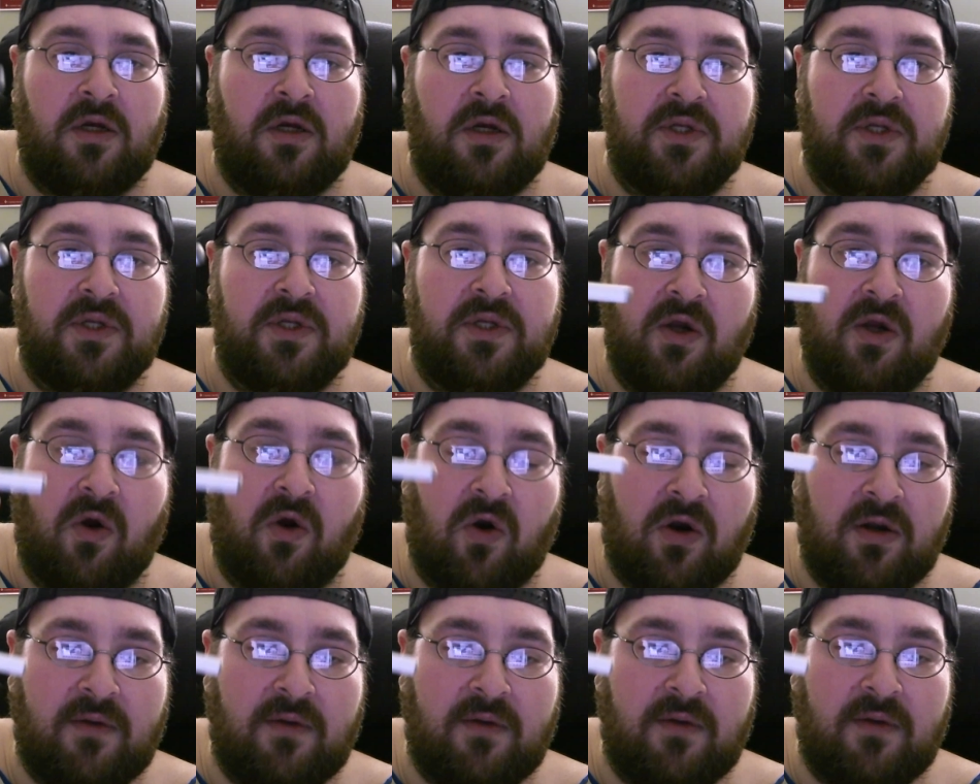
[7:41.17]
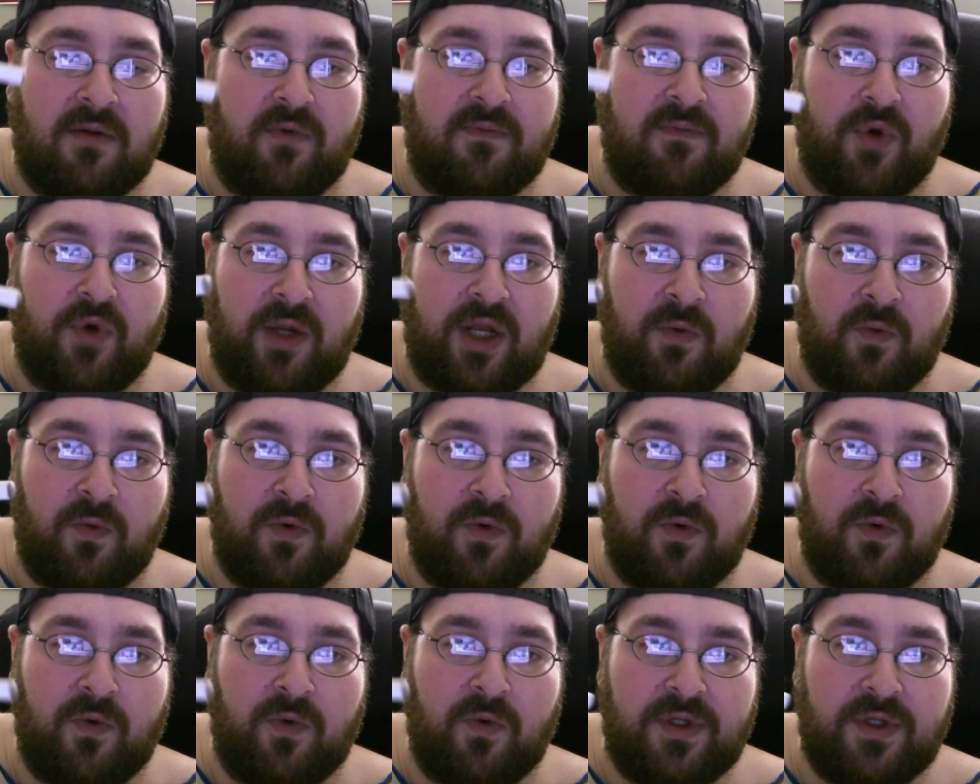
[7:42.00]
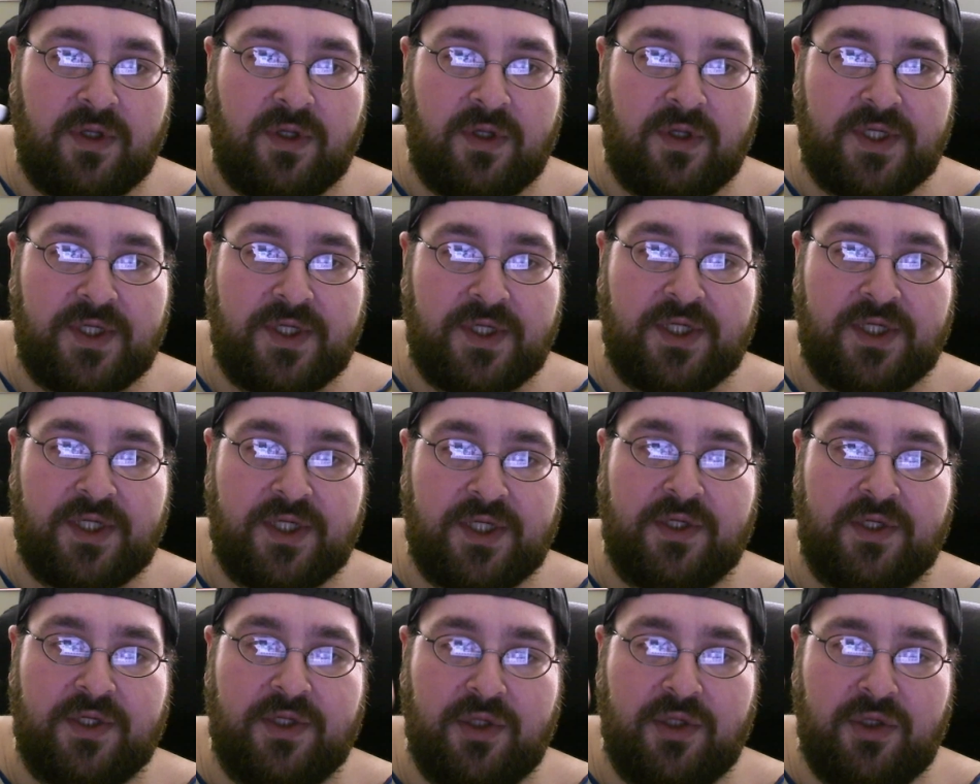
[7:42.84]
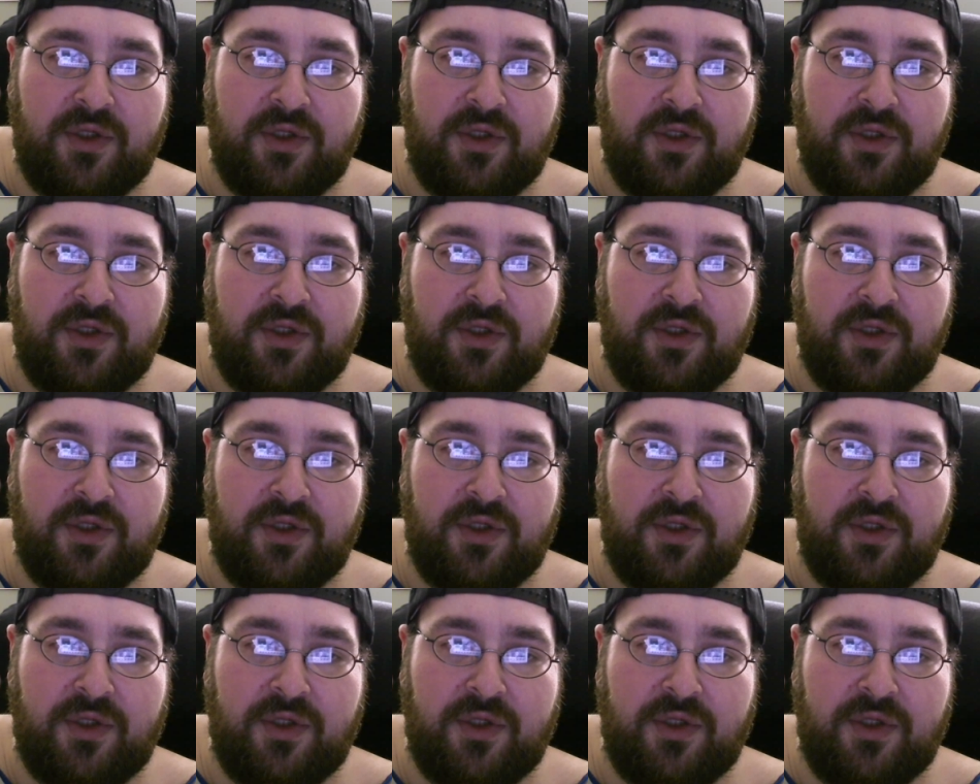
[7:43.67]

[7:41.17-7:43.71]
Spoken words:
but the RN 4081's